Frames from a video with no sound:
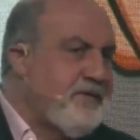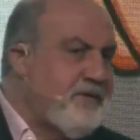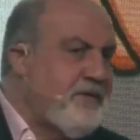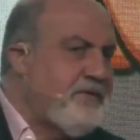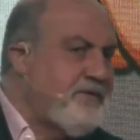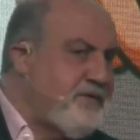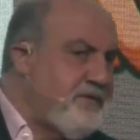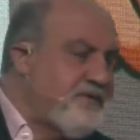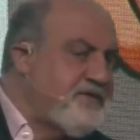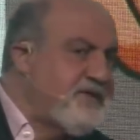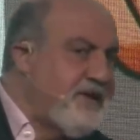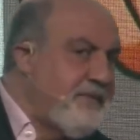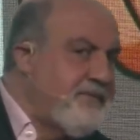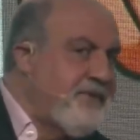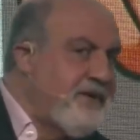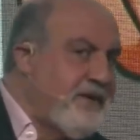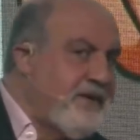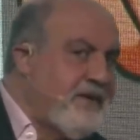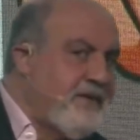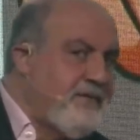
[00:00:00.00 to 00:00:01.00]
There's
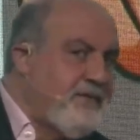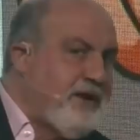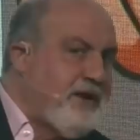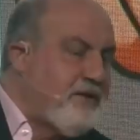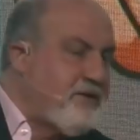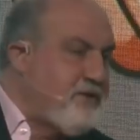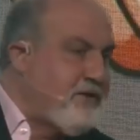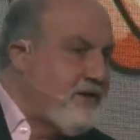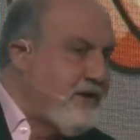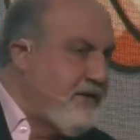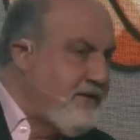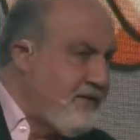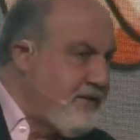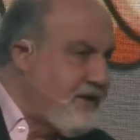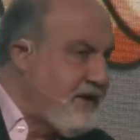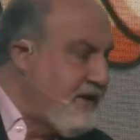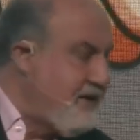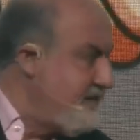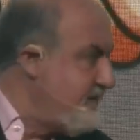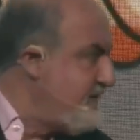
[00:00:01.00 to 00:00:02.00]
something in blockchain, the
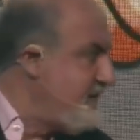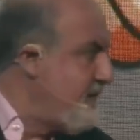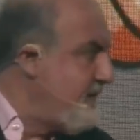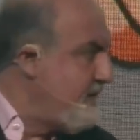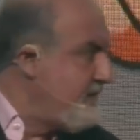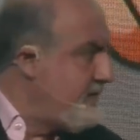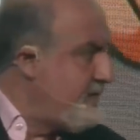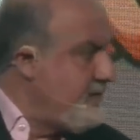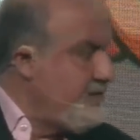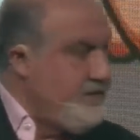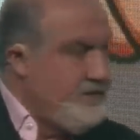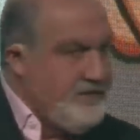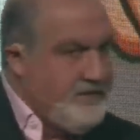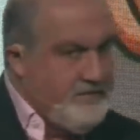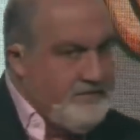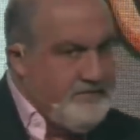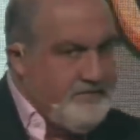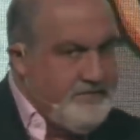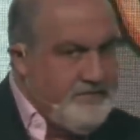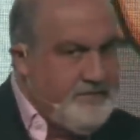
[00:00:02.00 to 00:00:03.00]
concept
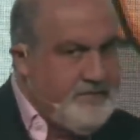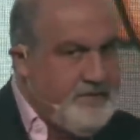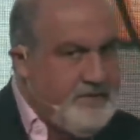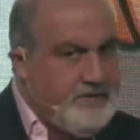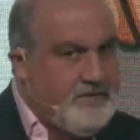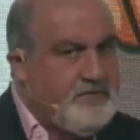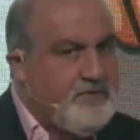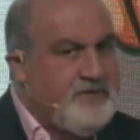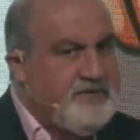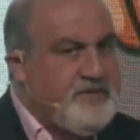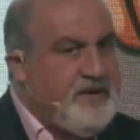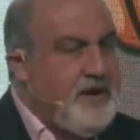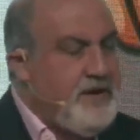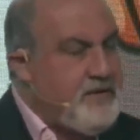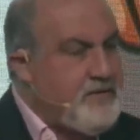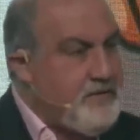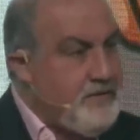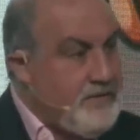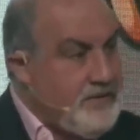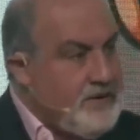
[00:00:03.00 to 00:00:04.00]
of a
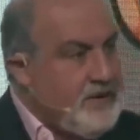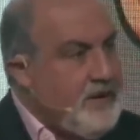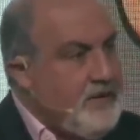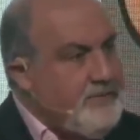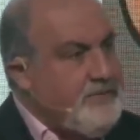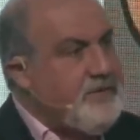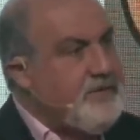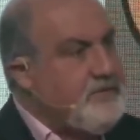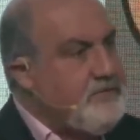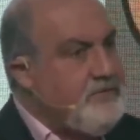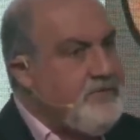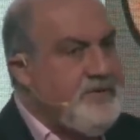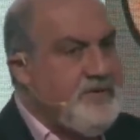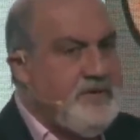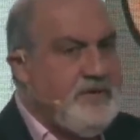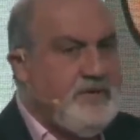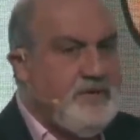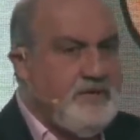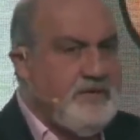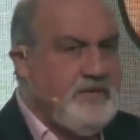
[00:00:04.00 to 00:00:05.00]
transaction coupled with
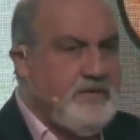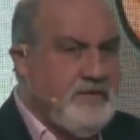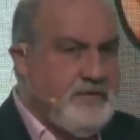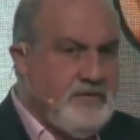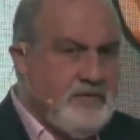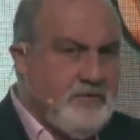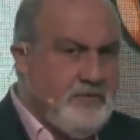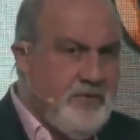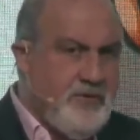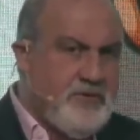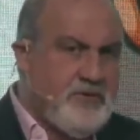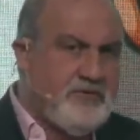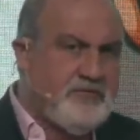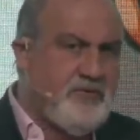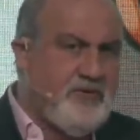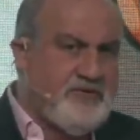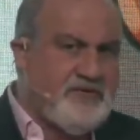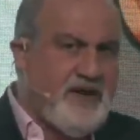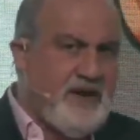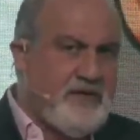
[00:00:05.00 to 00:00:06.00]
a commercial
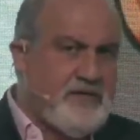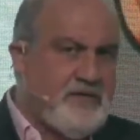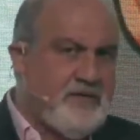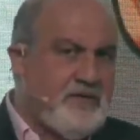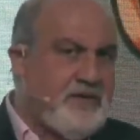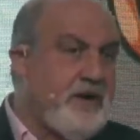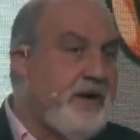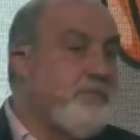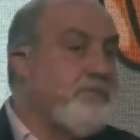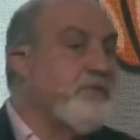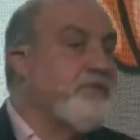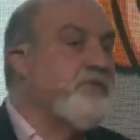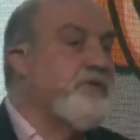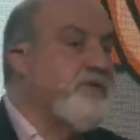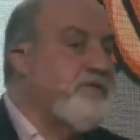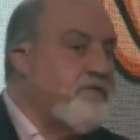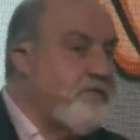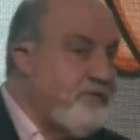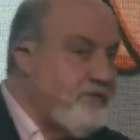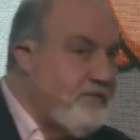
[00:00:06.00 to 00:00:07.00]
transaction coupled with
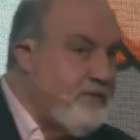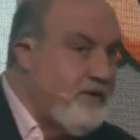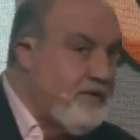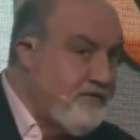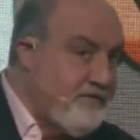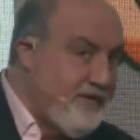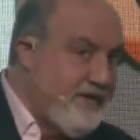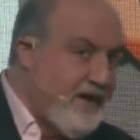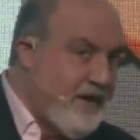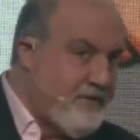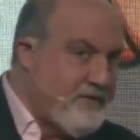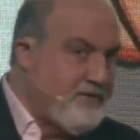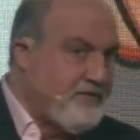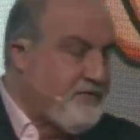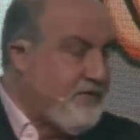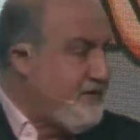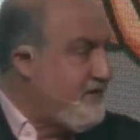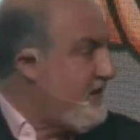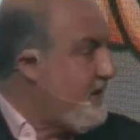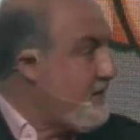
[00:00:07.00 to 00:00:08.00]
a financial
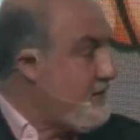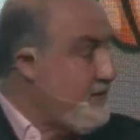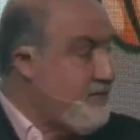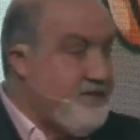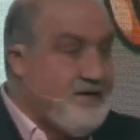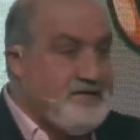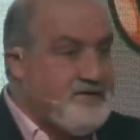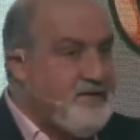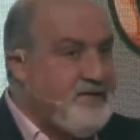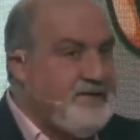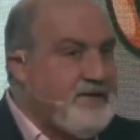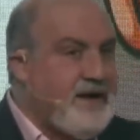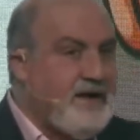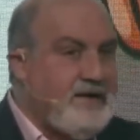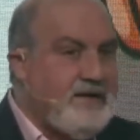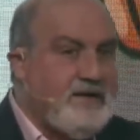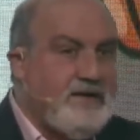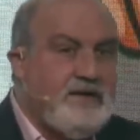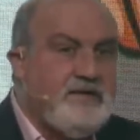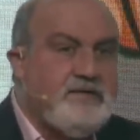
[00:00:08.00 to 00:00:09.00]
transaction that's
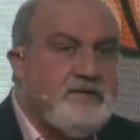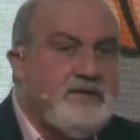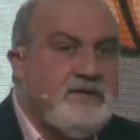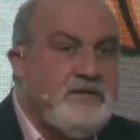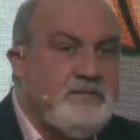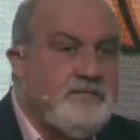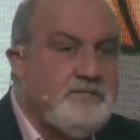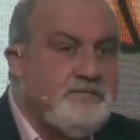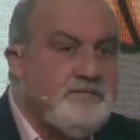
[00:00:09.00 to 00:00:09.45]
entirely Lindy.